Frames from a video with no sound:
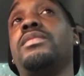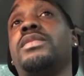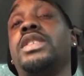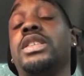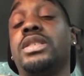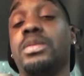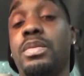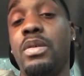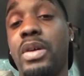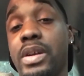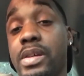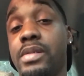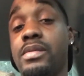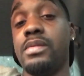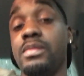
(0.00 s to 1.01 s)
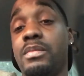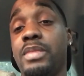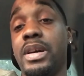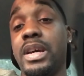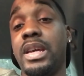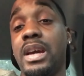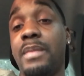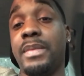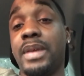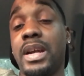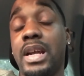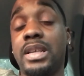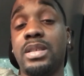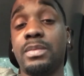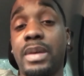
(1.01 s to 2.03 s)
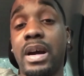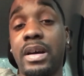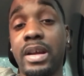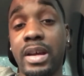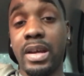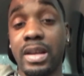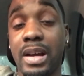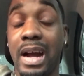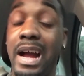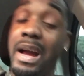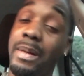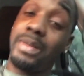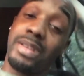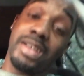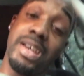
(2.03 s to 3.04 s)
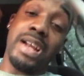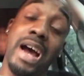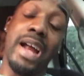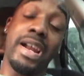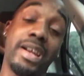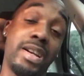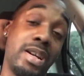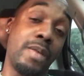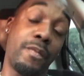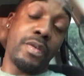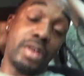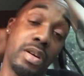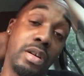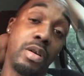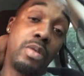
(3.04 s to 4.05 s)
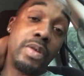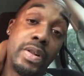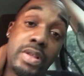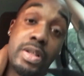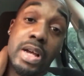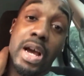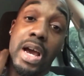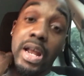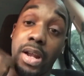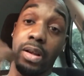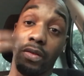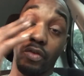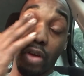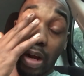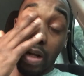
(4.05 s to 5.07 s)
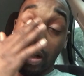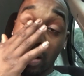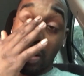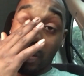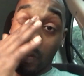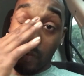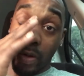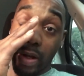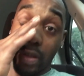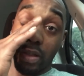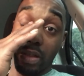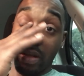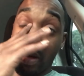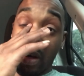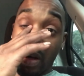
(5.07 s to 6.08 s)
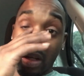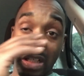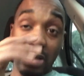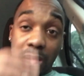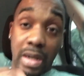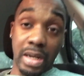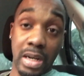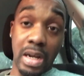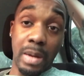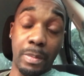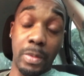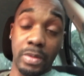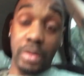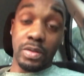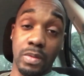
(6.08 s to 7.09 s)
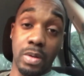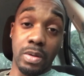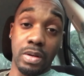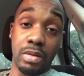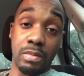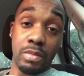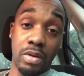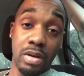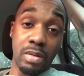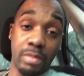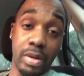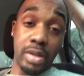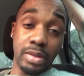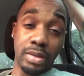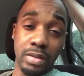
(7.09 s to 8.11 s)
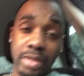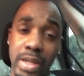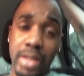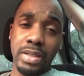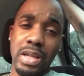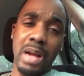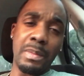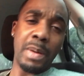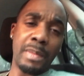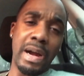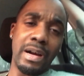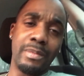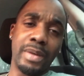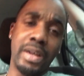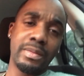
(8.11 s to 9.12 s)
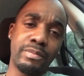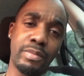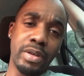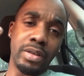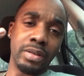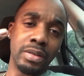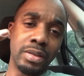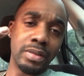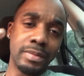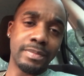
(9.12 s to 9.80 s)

disappointed. But yeah, man, that's about it. I have to get out of here. I'm finna go inside and try to get some rest. So so I can hop on this road in the morning. But until next time, I'm out, man. Peace.